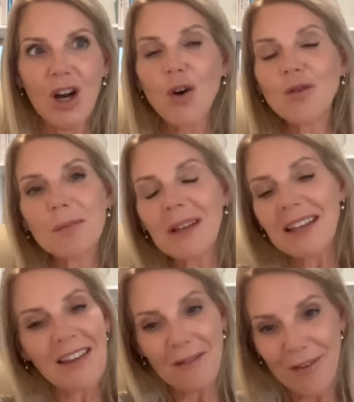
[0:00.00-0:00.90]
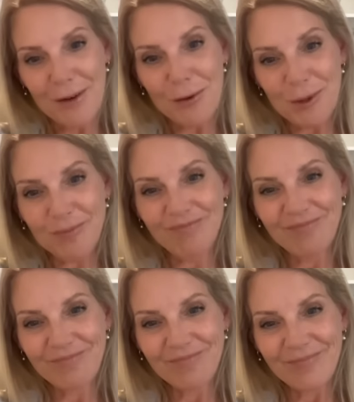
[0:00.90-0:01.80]
ultimately that failed.
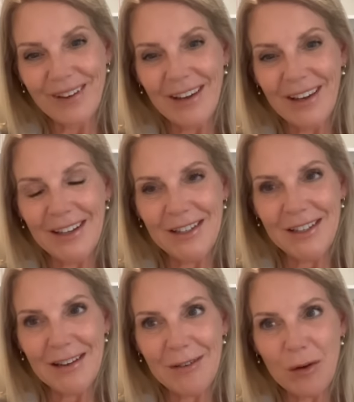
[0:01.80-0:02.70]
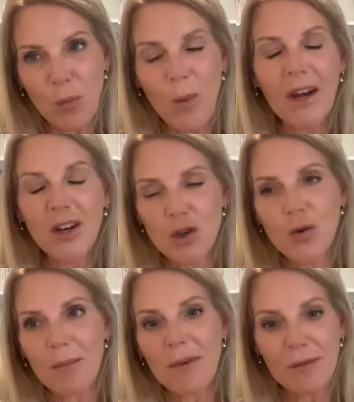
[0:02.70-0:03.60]
And when a
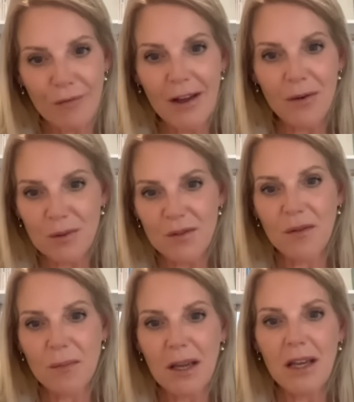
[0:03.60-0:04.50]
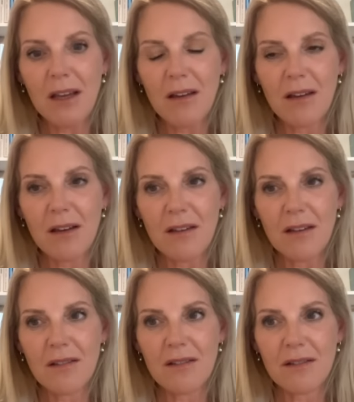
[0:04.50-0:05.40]
treatment fails for me,
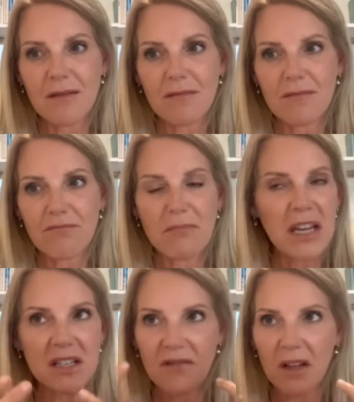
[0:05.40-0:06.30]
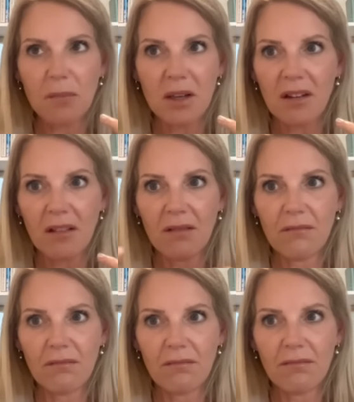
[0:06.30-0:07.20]
it's me developing
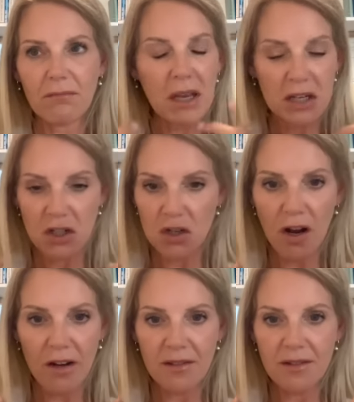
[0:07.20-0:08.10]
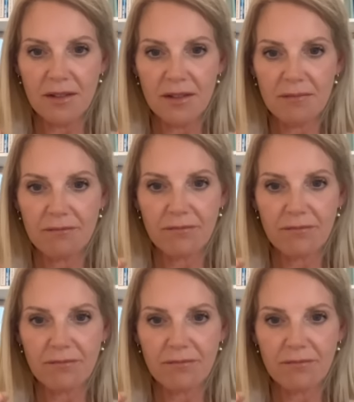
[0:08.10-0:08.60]
meningitis,